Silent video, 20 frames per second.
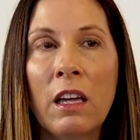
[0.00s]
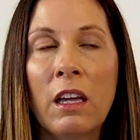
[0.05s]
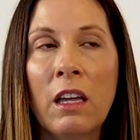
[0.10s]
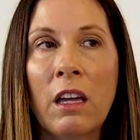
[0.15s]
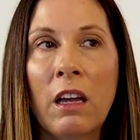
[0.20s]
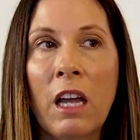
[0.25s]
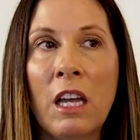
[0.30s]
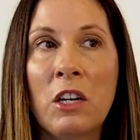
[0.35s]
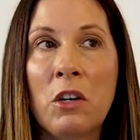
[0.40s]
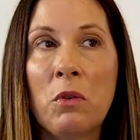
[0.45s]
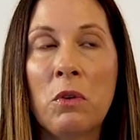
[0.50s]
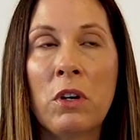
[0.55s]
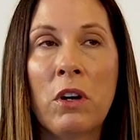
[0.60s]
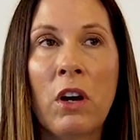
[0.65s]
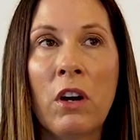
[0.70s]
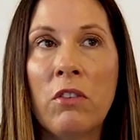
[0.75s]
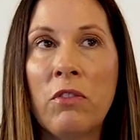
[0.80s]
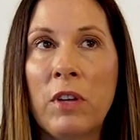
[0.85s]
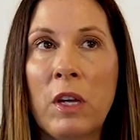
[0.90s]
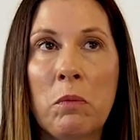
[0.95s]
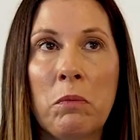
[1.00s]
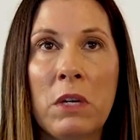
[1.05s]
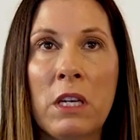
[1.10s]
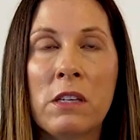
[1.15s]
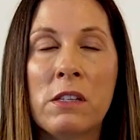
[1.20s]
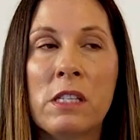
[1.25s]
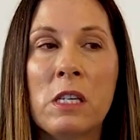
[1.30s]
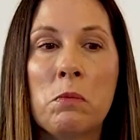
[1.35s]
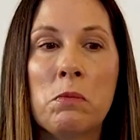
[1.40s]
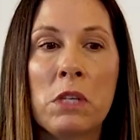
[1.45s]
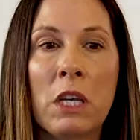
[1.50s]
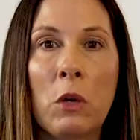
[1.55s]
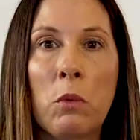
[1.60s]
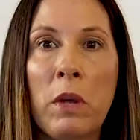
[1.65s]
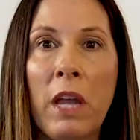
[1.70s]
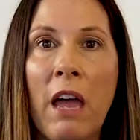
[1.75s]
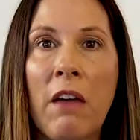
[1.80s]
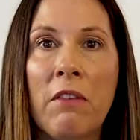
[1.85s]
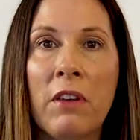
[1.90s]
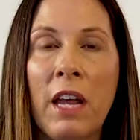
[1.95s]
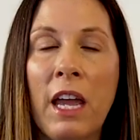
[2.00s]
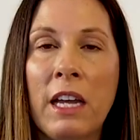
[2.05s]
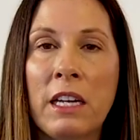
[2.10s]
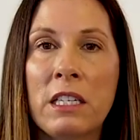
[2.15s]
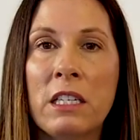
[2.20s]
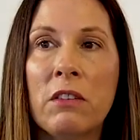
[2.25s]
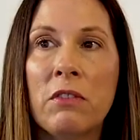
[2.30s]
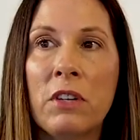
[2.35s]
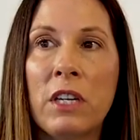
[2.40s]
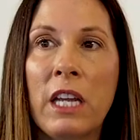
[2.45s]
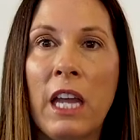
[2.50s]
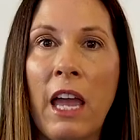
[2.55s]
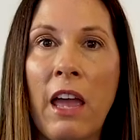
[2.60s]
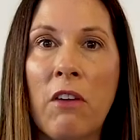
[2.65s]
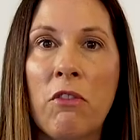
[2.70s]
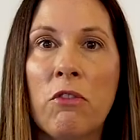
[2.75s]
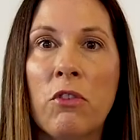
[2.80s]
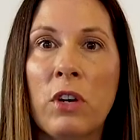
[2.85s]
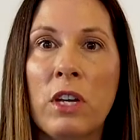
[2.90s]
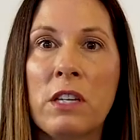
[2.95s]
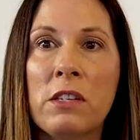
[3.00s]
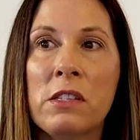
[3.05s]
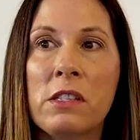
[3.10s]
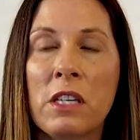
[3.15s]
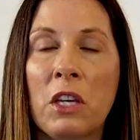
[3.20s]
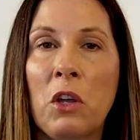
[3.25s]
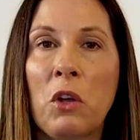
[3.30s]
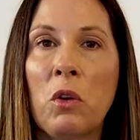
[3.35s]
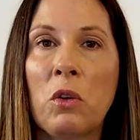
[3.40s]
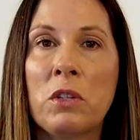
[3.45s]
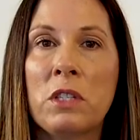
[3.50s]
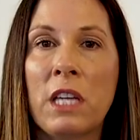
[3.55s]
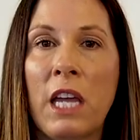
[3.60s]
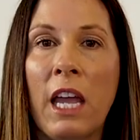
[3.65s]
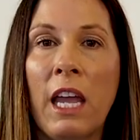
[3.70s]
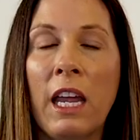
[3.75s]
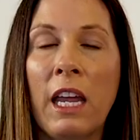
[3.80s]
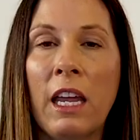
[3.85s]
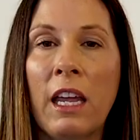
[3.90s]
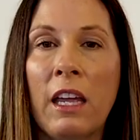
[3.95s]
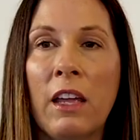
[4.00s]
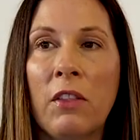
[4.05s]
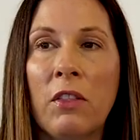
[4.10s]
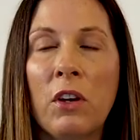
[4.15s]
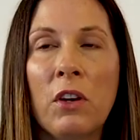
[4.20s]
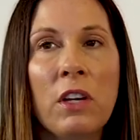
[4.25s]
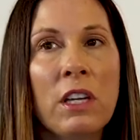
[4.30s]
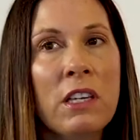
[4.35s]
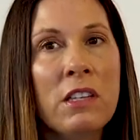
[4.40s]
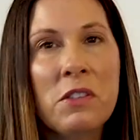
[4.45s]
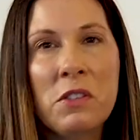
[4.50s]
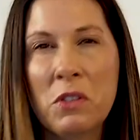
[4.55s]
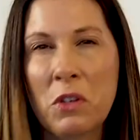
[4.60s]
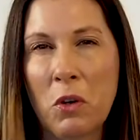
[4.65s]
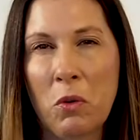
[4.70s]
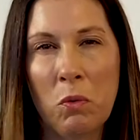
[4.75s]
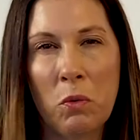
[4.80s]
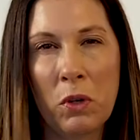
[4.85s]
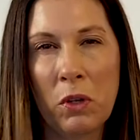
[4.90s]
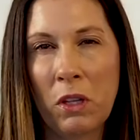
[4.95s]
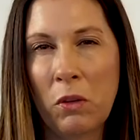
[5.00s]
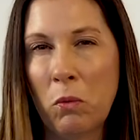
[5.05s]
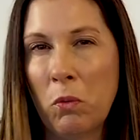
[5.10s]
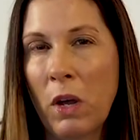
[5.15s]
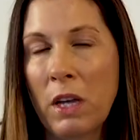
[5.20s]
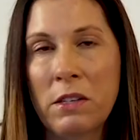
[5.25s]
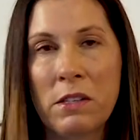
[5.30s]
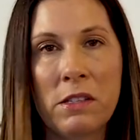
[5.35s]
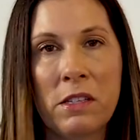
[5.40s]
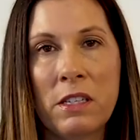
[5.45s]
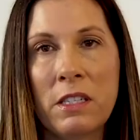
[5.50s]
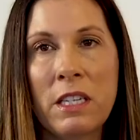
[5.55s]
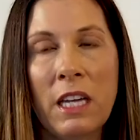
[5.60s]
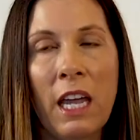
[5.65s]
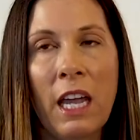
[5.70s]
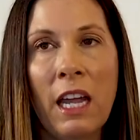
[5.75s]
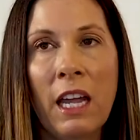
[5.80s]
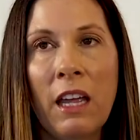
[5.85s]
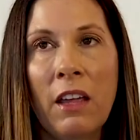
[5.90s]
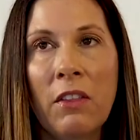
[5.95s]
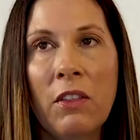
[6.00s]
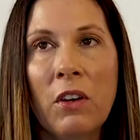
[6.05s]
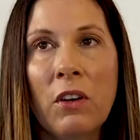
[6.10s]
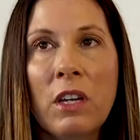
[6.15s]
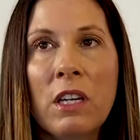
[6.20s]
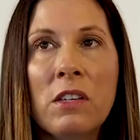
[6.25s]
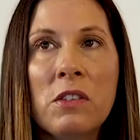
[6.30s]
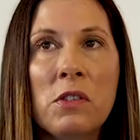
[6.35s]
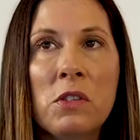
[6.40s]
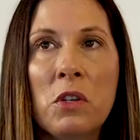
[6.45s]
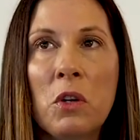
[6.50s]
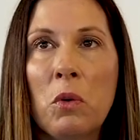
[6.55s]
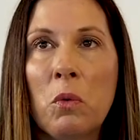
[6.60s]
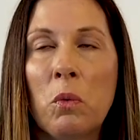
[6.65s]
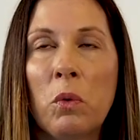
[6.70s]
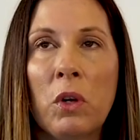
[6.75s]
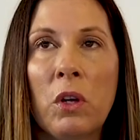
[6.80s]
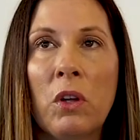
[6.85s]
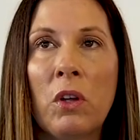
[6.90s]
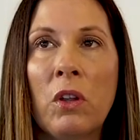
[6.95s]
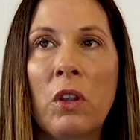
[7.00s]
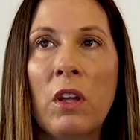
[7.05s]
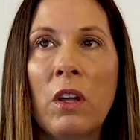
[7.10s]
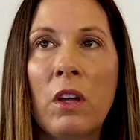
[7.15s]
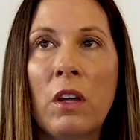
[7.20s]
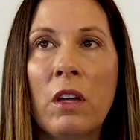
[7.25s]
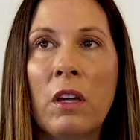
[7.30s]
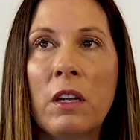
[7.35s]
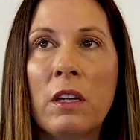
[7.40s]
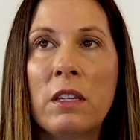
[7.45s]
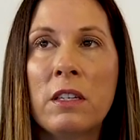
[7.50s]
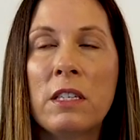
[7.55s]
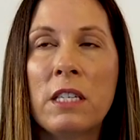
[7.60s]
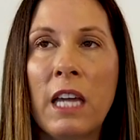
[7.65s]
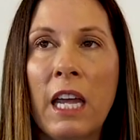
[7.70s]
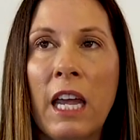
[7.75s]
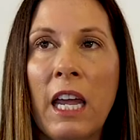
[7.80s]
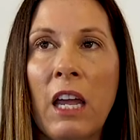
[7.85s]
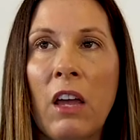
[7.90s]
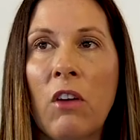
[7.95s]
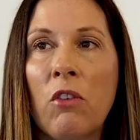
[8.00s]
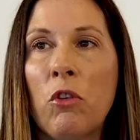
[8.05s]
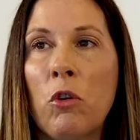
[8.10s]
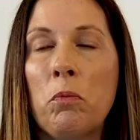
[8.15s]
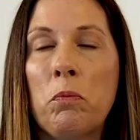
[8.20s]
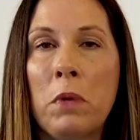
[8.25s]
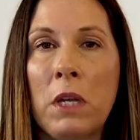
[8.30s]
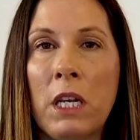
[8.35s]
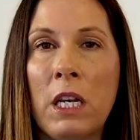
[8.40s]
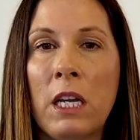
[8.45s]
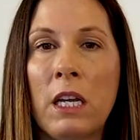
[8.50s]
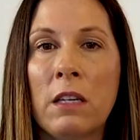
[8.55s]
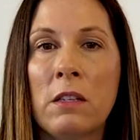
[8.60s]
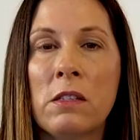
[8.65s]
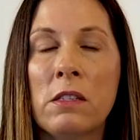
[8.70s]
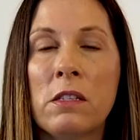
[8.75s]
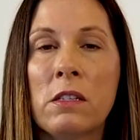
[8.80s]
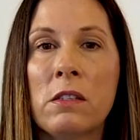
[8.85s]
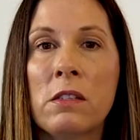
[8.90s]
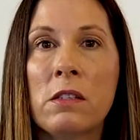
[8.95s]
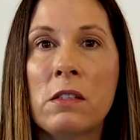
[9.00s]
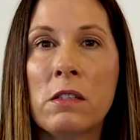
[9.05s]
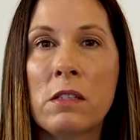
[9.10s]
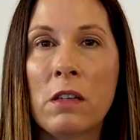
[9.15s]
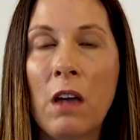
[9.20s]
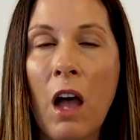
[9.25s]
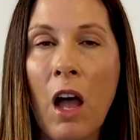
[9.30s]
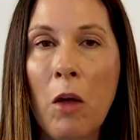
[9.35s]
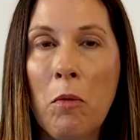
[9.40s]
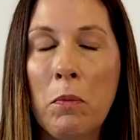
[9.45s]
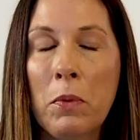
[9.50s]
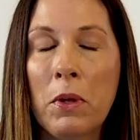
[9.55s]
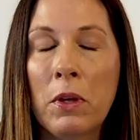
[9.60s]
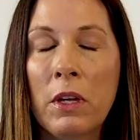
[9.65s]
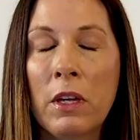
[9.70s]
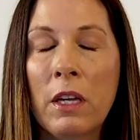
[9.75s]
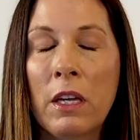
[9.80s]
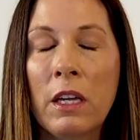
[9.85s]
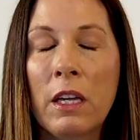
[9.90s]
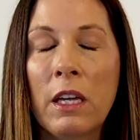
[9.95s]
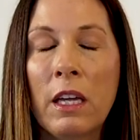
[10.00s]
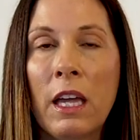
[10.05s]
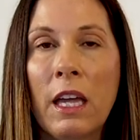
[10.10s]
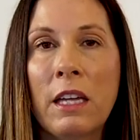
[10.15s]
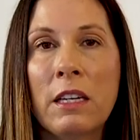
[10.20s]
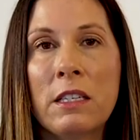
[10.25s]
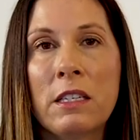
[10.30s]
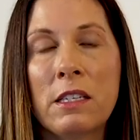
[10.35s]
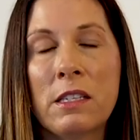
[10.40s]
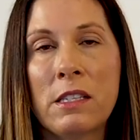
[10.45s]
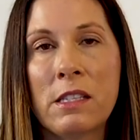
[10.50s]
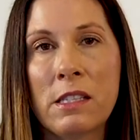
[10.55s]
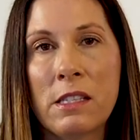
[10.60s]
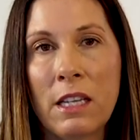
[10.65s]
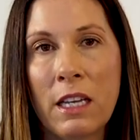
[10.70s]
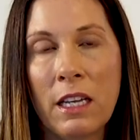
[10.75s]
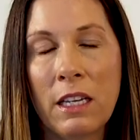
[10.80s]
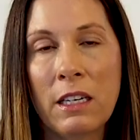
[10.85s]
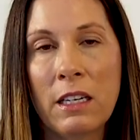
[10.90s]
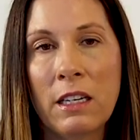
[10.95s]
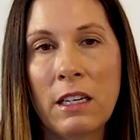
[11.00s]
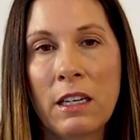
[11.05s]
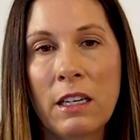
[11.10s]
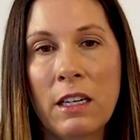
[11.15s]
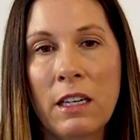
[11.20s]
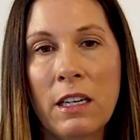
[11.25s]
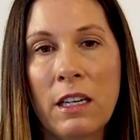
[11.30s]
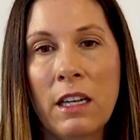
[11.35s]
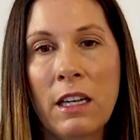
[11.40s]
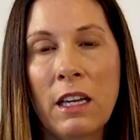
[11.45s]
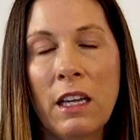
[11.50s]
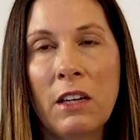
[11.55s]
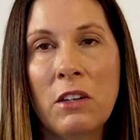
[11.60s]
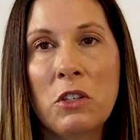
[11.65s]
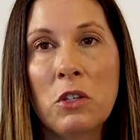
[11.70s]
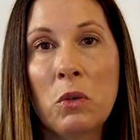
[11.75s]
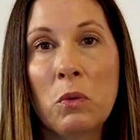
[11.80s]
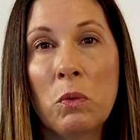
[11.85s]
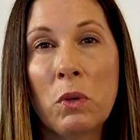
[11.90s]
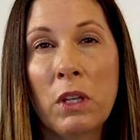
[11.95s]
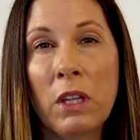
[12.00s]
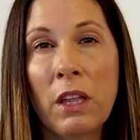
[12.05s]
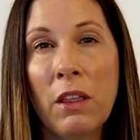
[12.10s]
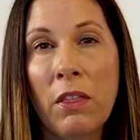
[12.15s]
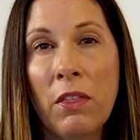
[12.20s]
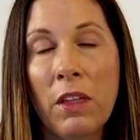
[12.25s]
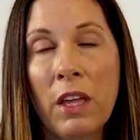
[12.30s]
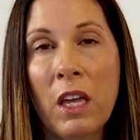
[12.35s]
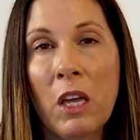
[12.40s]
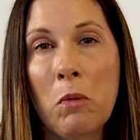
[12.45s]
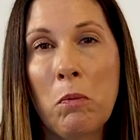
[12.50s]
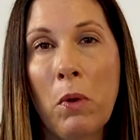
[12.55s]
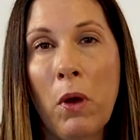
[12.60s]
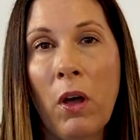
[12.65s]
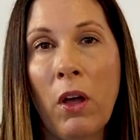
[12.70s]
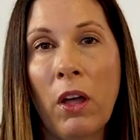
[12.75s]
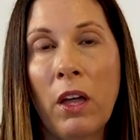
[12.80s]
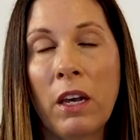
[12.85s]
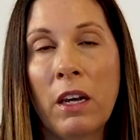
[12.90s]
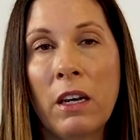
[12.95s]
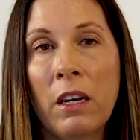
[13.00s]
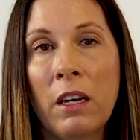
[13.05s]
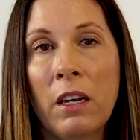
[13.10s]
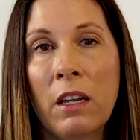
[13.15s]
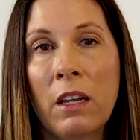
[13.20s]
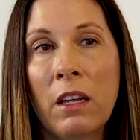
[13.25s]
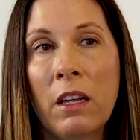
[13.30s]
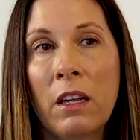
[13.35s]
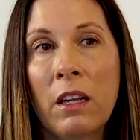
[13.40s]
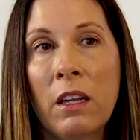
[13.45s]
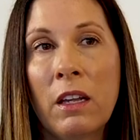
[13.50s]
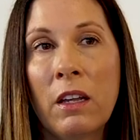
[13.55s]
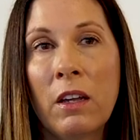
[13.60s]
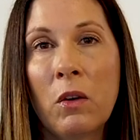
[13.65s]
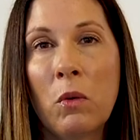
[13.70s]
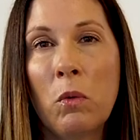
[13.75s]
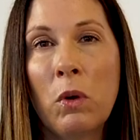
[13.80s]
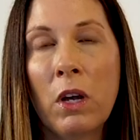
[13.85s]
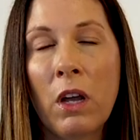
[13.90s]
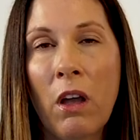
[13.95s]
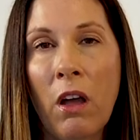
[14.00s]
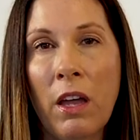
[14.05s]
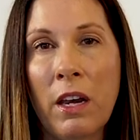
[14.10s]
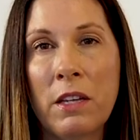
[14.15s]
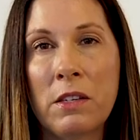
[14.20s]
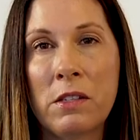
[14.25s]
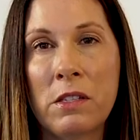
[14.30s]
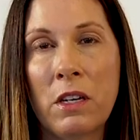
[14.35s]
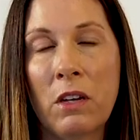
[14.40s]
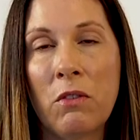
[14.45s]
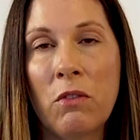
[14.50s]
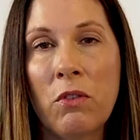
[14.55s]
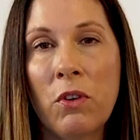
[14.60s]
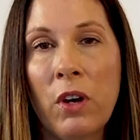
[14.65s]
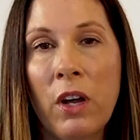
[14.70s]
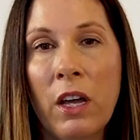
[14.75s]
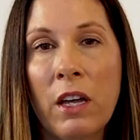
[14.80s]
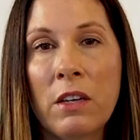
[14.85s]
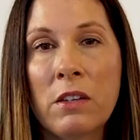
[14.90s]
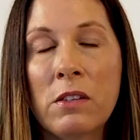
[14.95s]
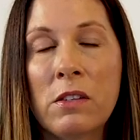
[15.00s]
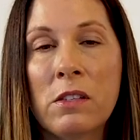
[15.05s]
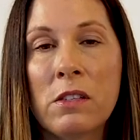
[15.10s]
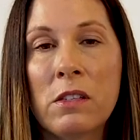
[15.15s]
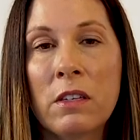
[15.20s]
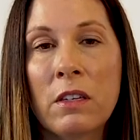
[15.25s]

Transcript: I know in our family, it seems like we have an activity every single day. There is no real rest day. There is no real day of obedience to stop and to sit and to really think upon what God has done for us.